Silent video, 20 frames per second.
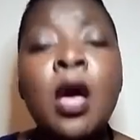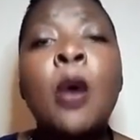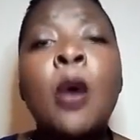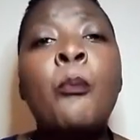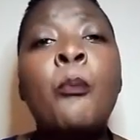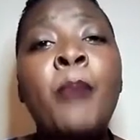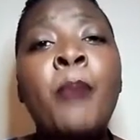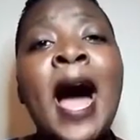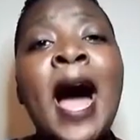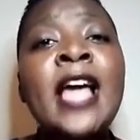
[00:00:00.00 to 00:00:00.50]

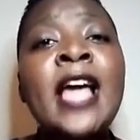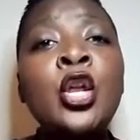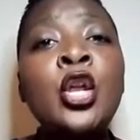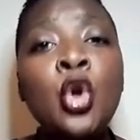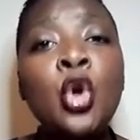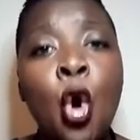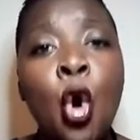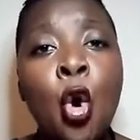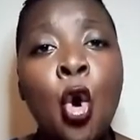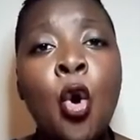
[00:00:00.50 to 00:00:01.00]
By
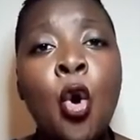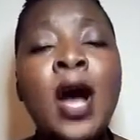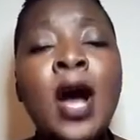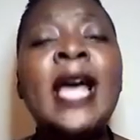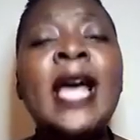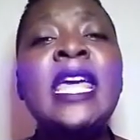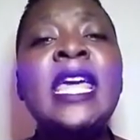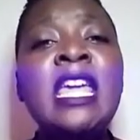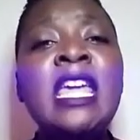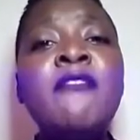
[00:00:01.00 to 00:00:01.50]
law,
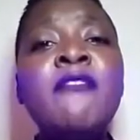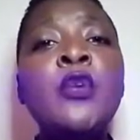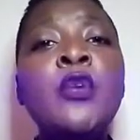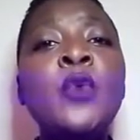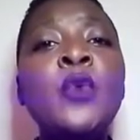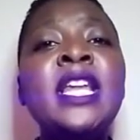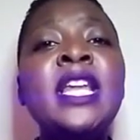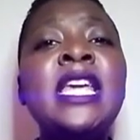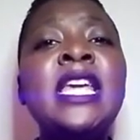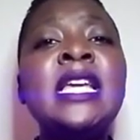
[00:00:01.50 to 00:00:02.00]
even
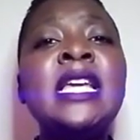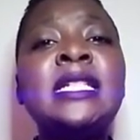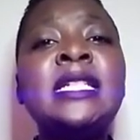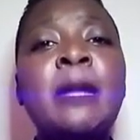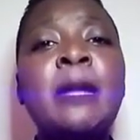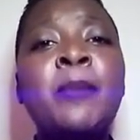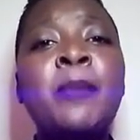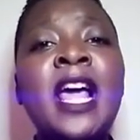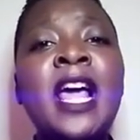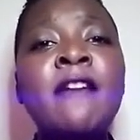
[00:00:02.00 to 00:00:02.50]
when he is
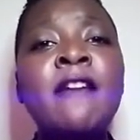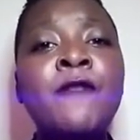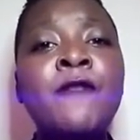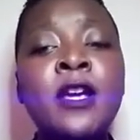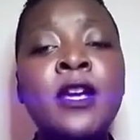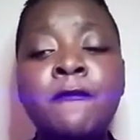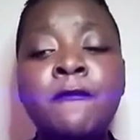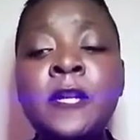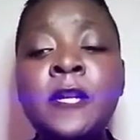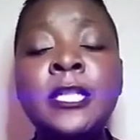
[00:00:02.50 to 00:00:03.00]
applying for
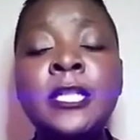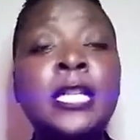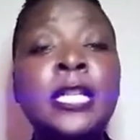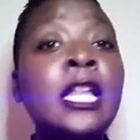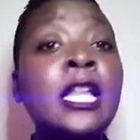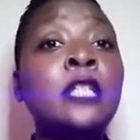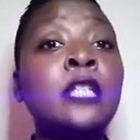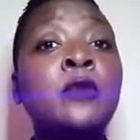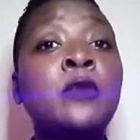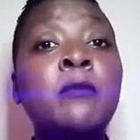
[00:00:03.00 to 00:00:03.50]
a visa,
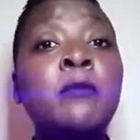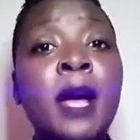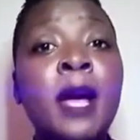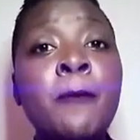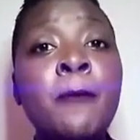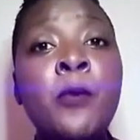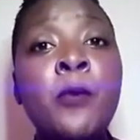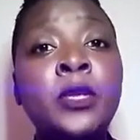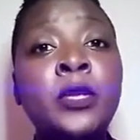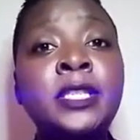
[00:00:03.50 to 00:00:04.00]
that's what my
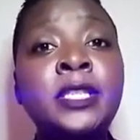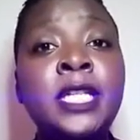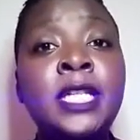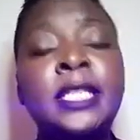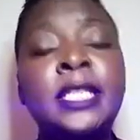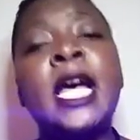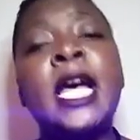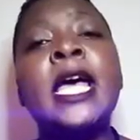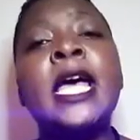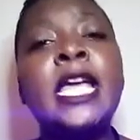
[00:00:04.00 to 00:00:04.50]
post
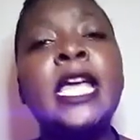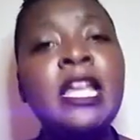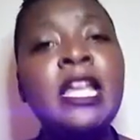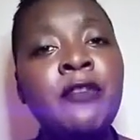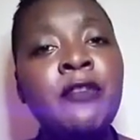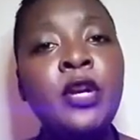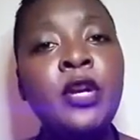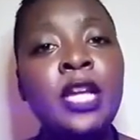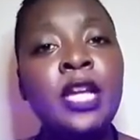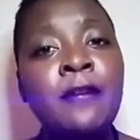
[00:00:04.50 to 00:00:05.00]
says,
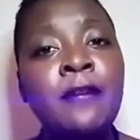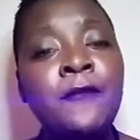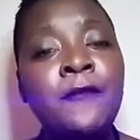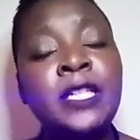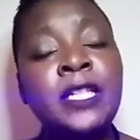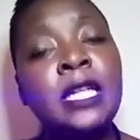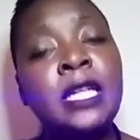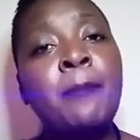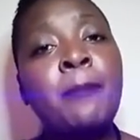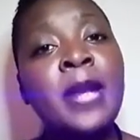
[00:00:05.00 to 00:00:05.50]
even if
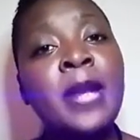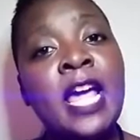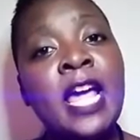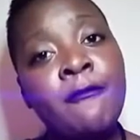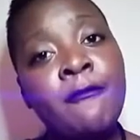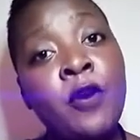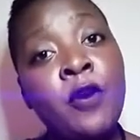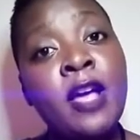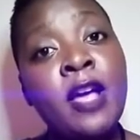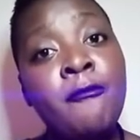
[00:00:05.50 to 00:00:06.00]
he's applying
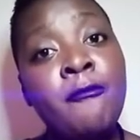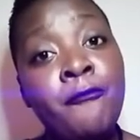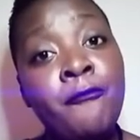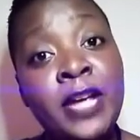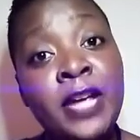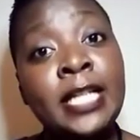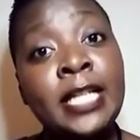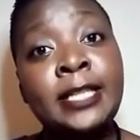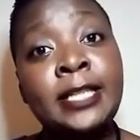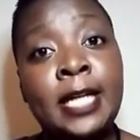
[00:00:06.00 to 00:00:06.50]
for a
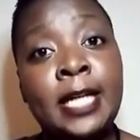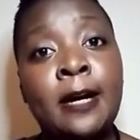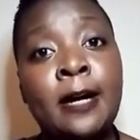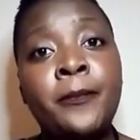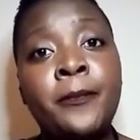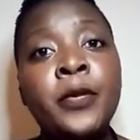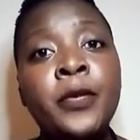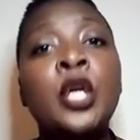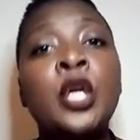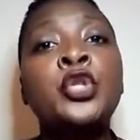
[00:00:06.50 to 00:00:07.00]
visa
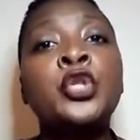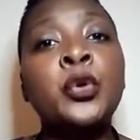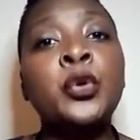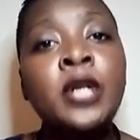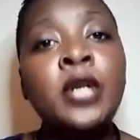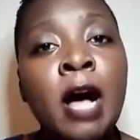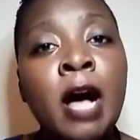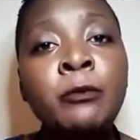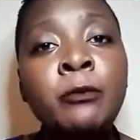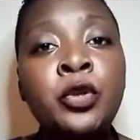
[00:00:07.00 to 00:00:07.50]
to
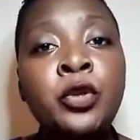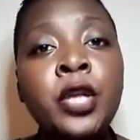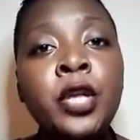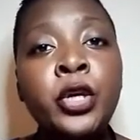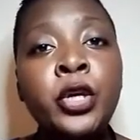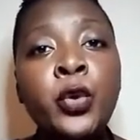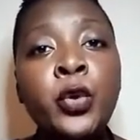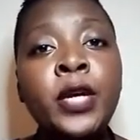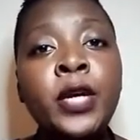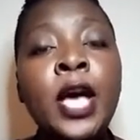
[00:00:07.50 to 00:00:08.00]
come to
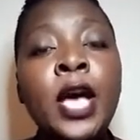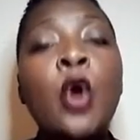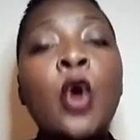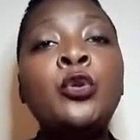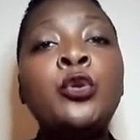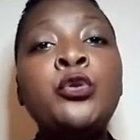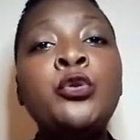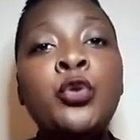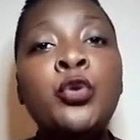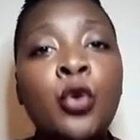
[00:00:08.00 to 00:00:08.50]
the UK or
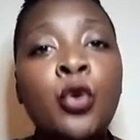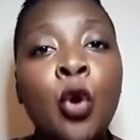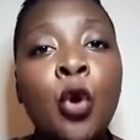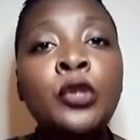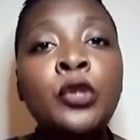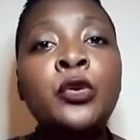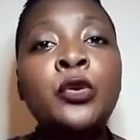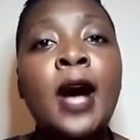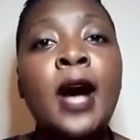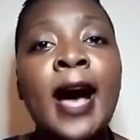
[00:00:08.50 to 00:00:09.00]
to go
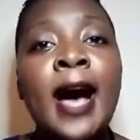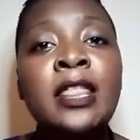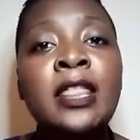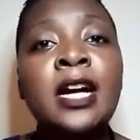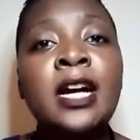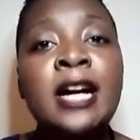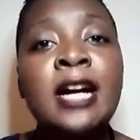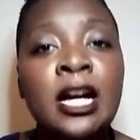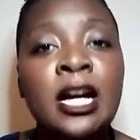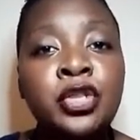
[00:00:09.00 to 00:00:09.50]
to other
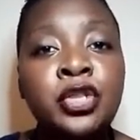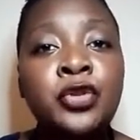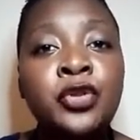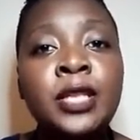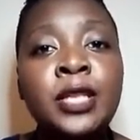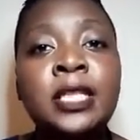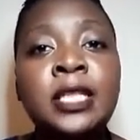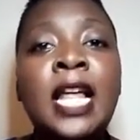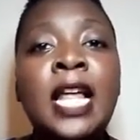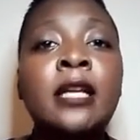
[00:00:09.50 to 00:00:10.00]

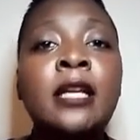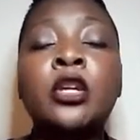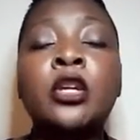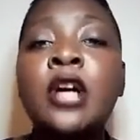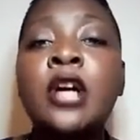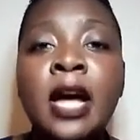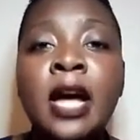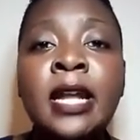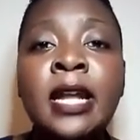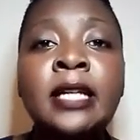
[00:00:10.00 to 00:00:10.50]
countries like
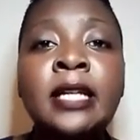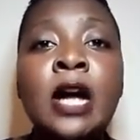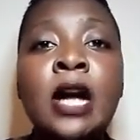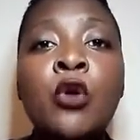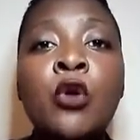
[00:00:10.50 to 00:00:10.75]
Canada,